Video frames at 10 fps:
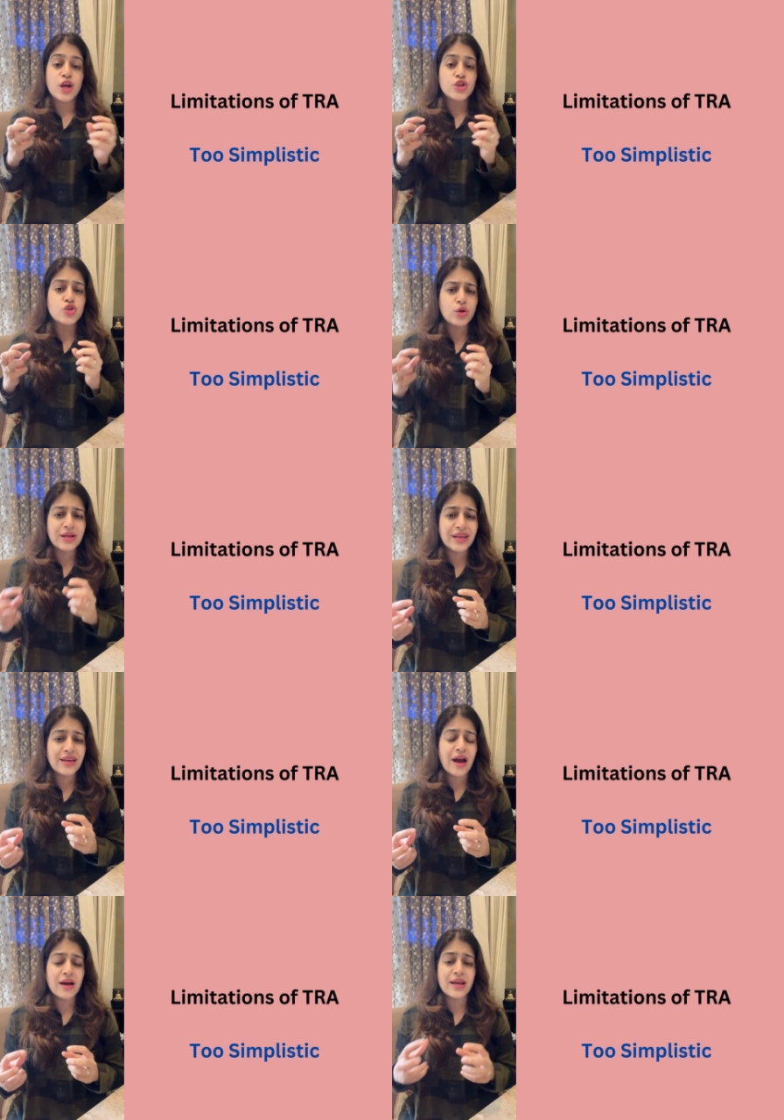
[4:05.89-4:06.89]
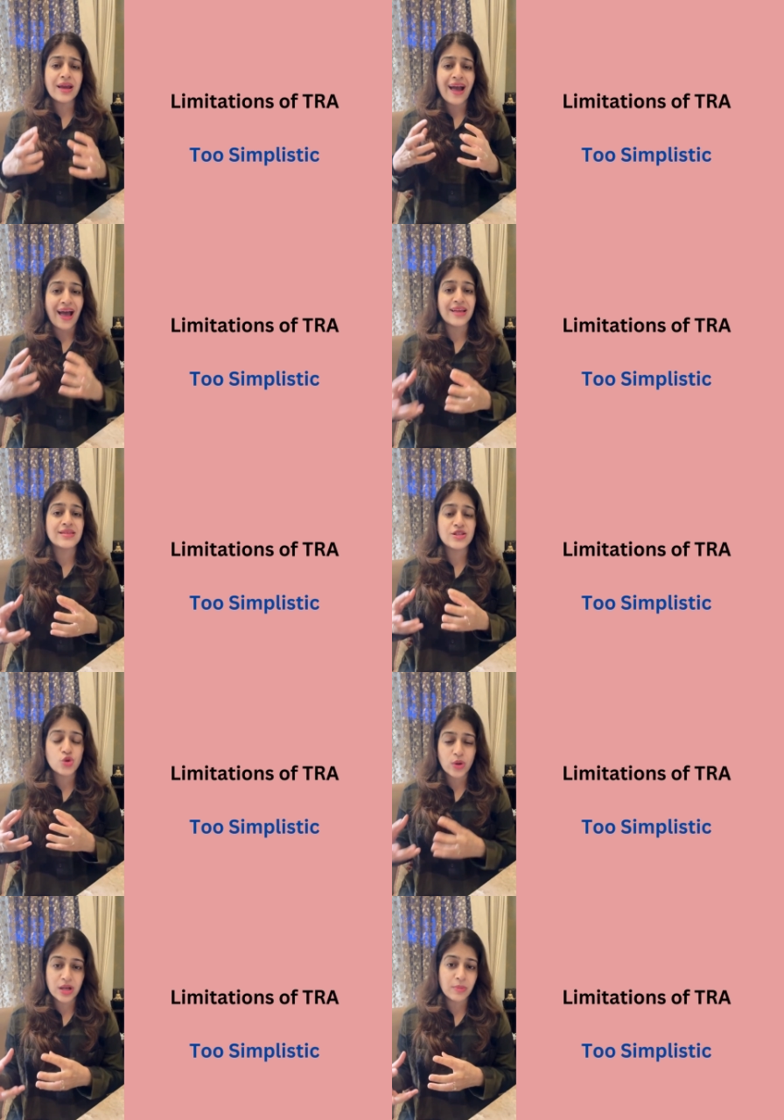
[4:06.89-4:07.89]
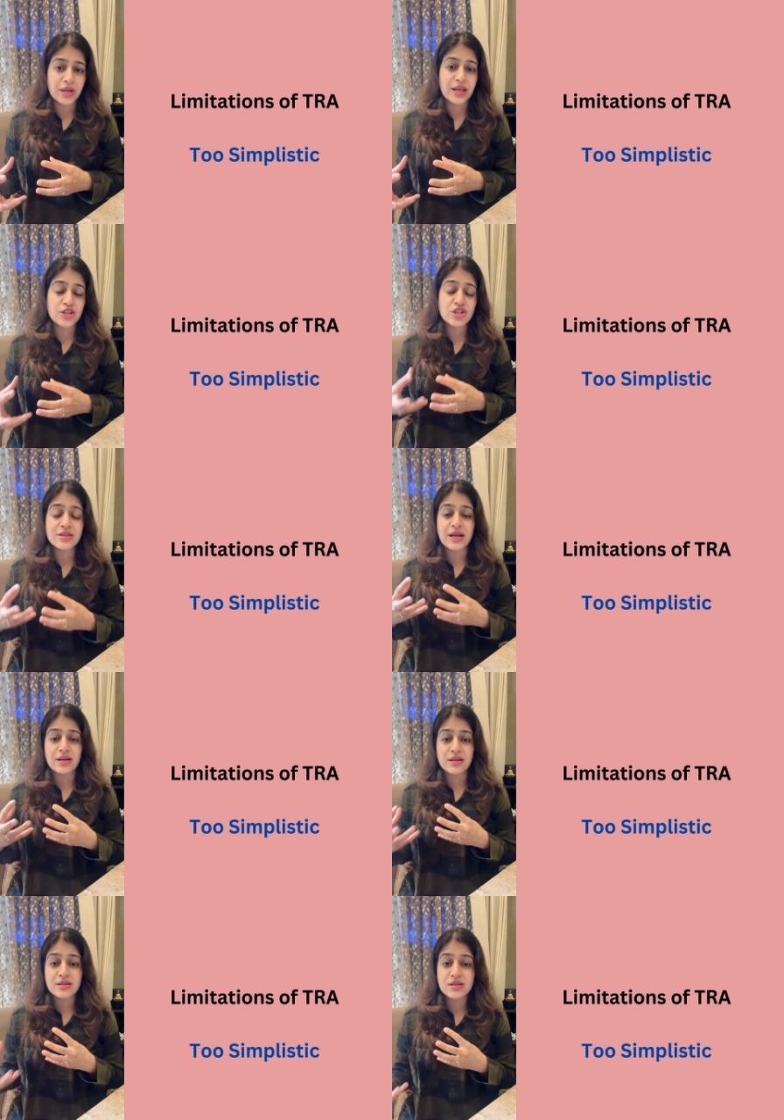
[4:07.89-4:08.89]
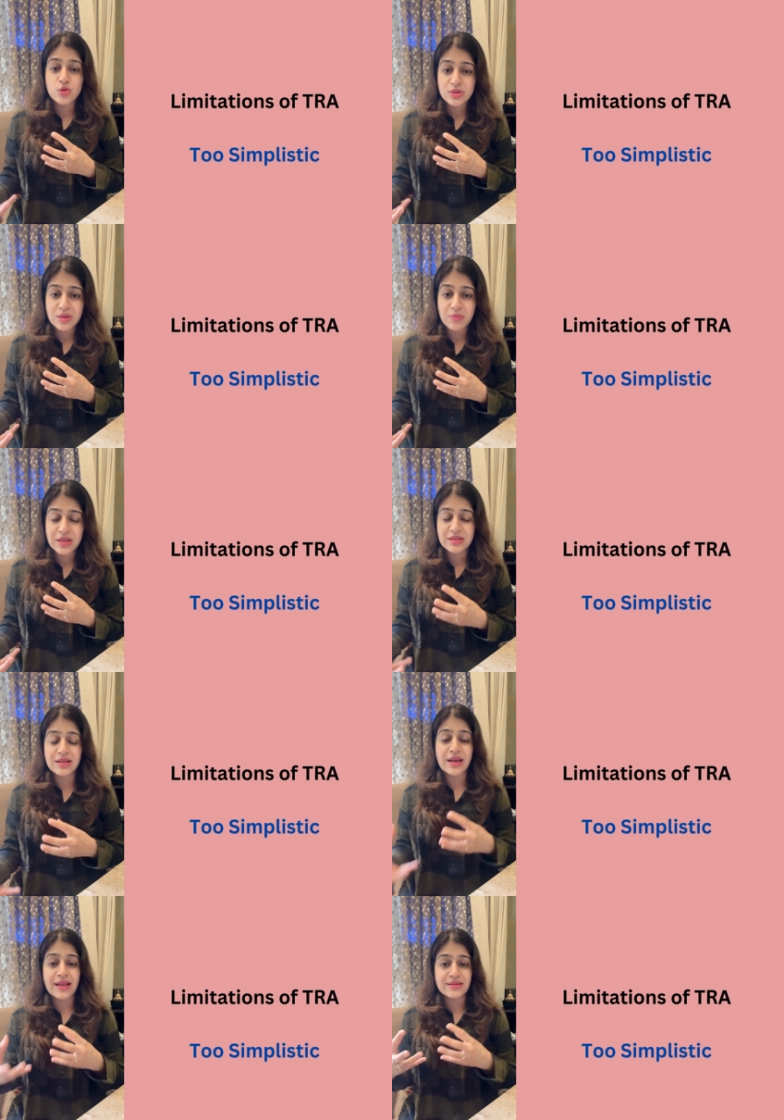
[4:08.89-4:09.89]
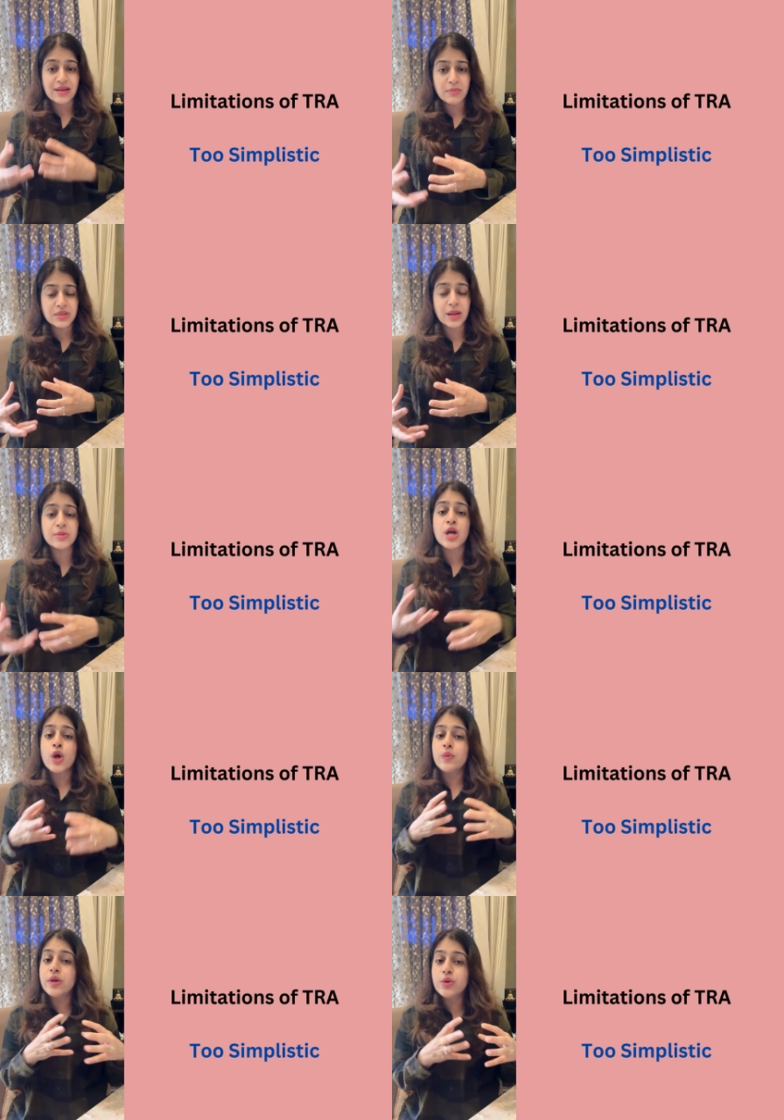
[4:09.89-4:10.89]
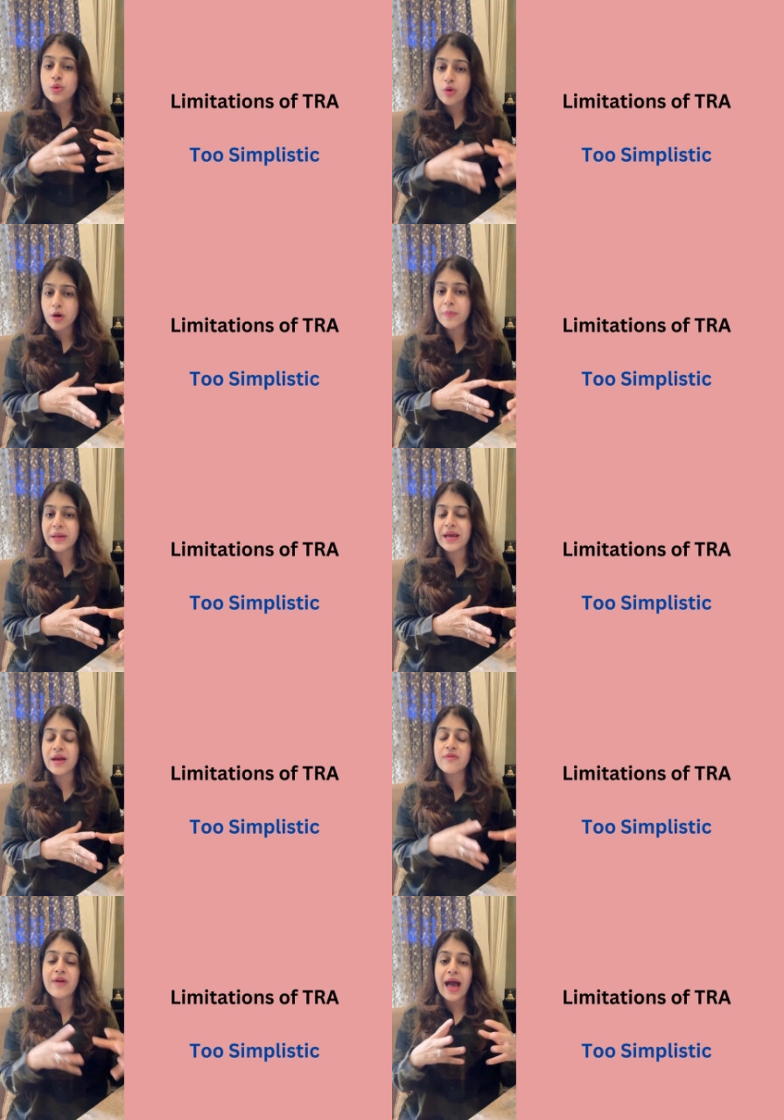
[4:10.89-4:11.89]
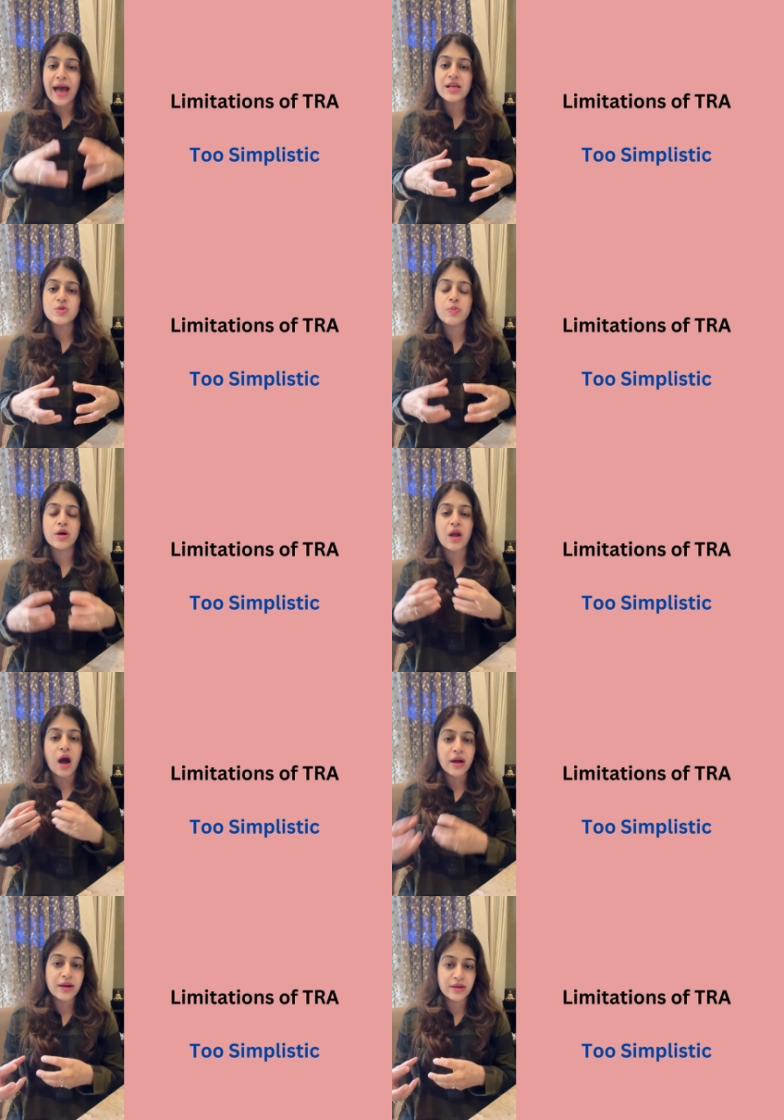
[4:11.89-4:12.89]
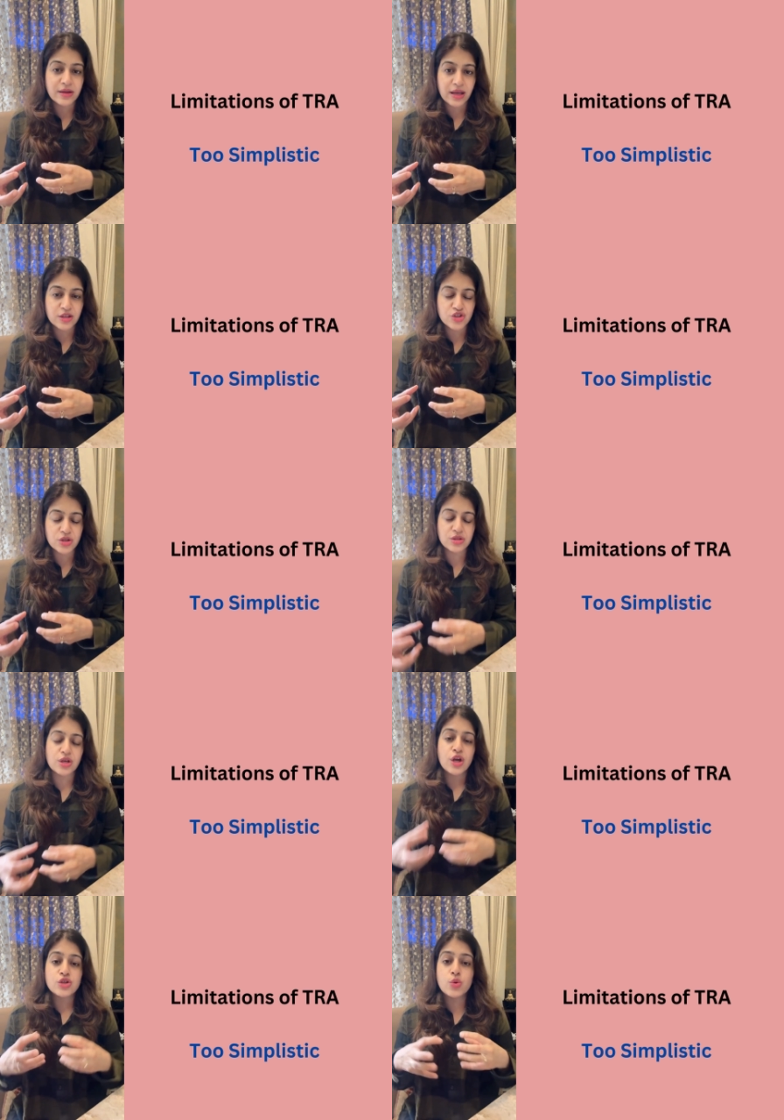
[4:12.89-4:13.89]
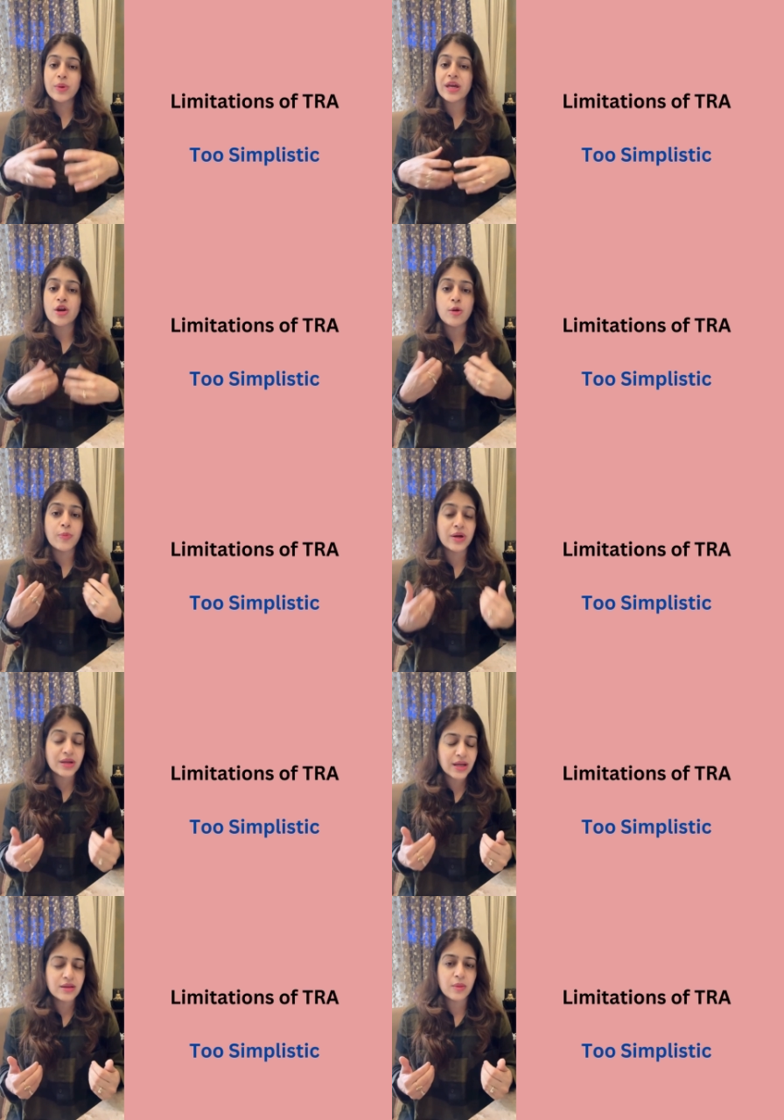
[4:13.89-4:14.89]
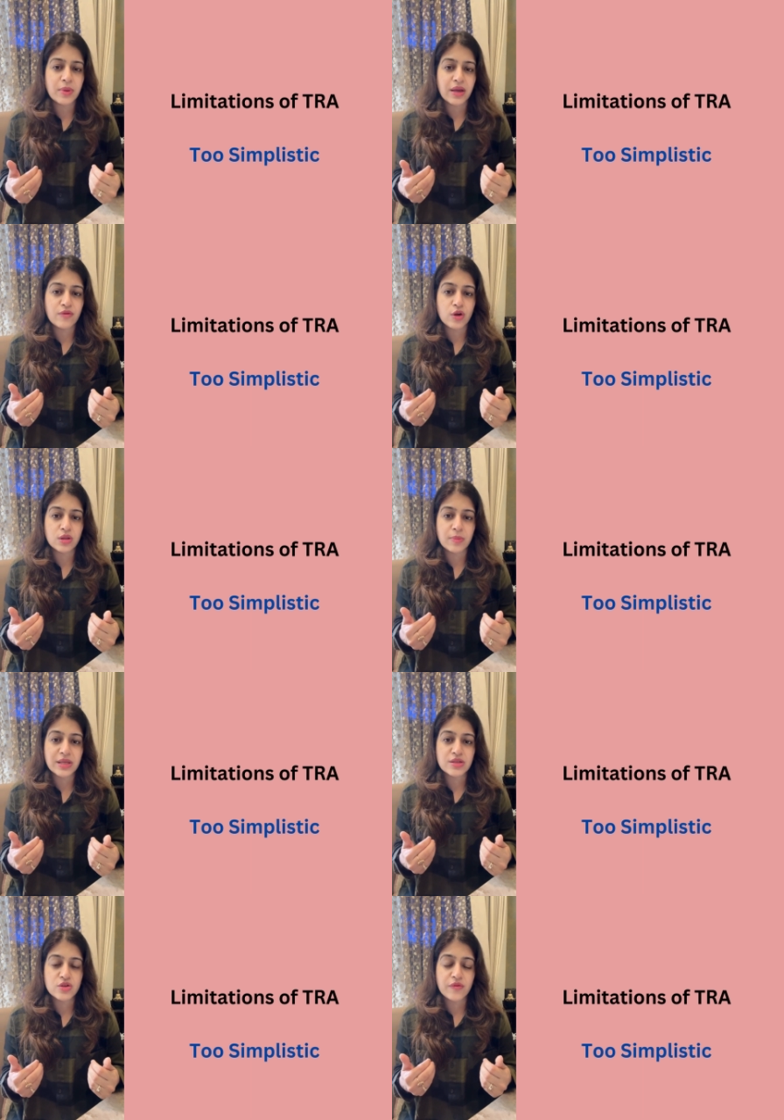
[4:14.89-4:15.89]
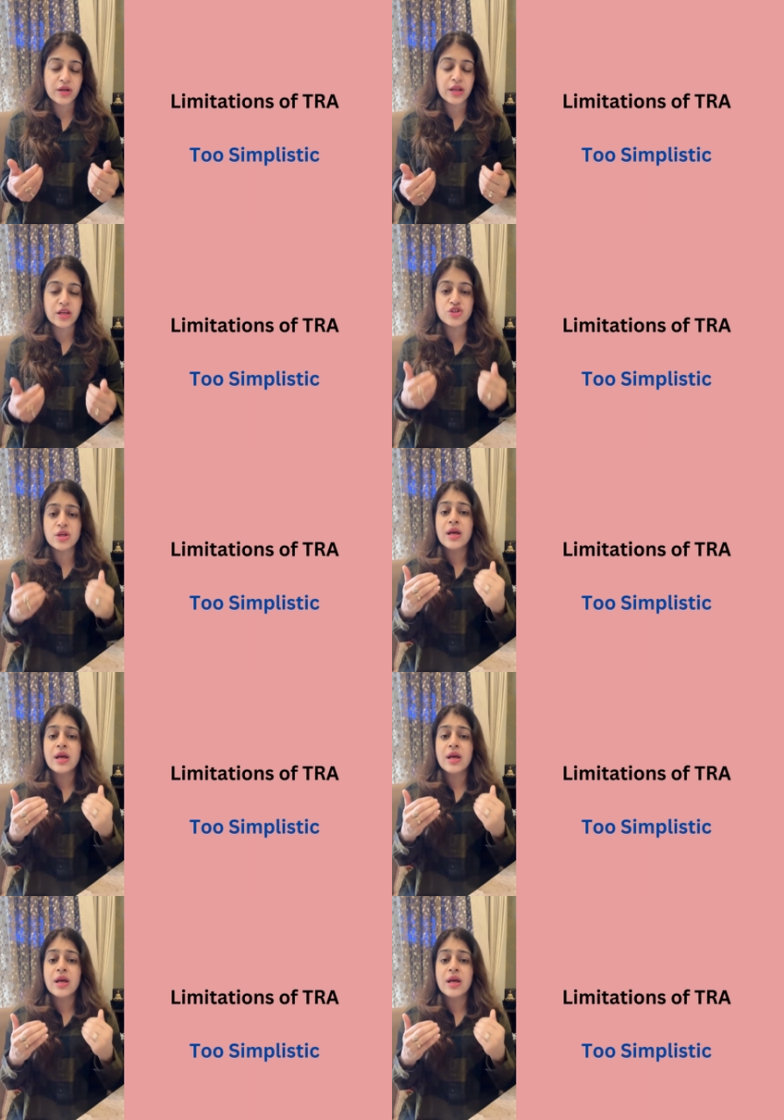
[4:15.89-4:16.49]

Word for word: So T R A has its own limitations that it is too simplistic and sometimes we do not behave as per our intentions. So we cannot predict the behavior on the basis of intention.